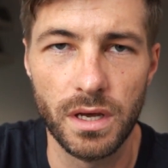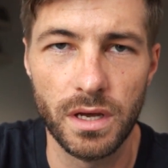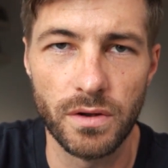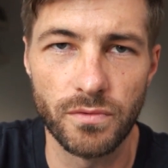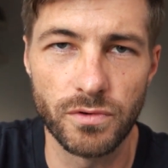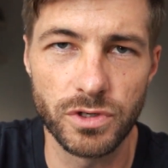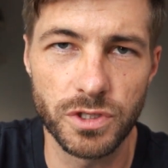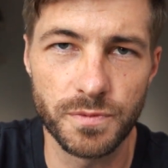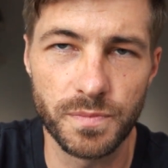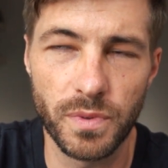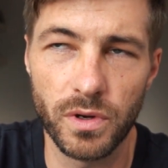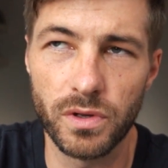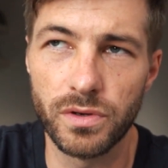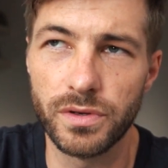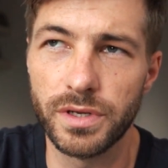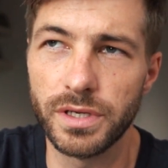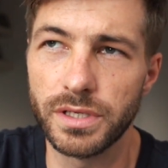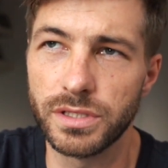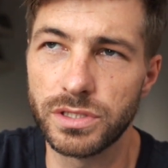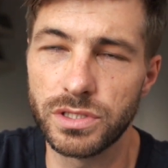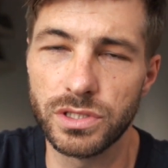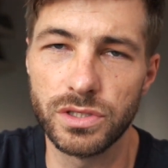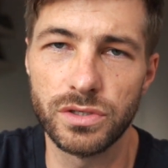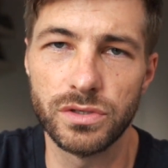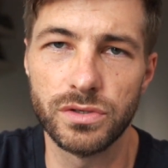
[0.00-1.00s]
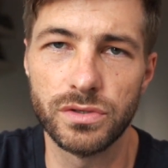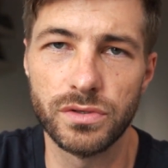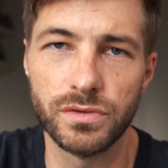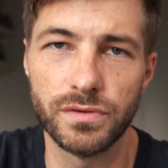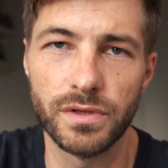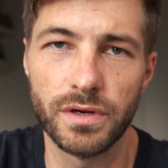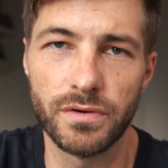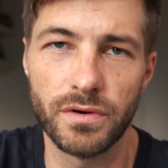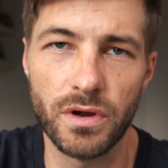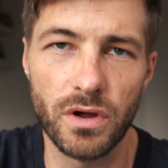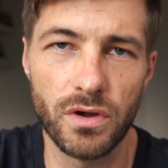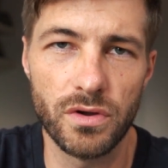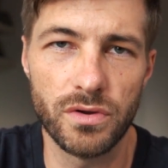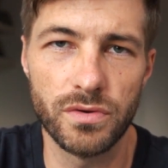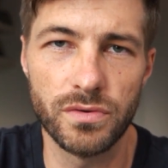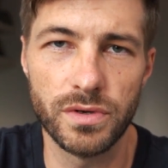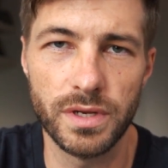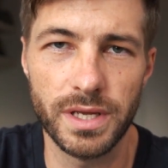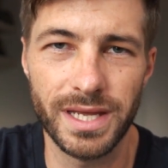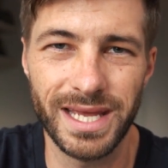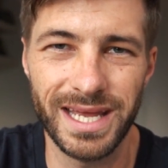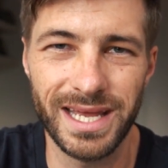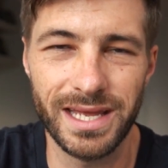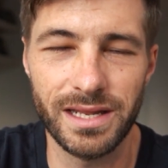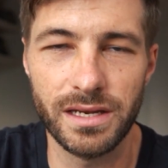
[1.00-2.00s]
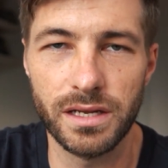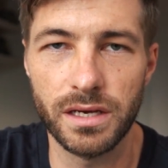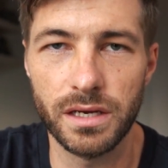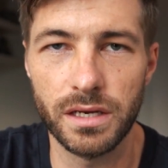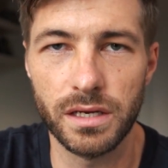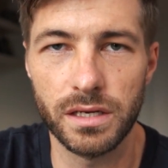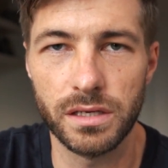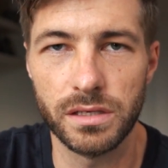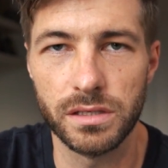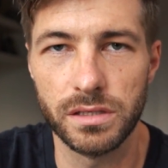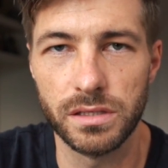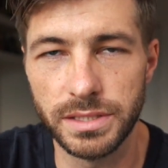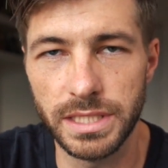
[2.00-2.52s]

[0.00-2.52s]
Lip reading: responding to their own inner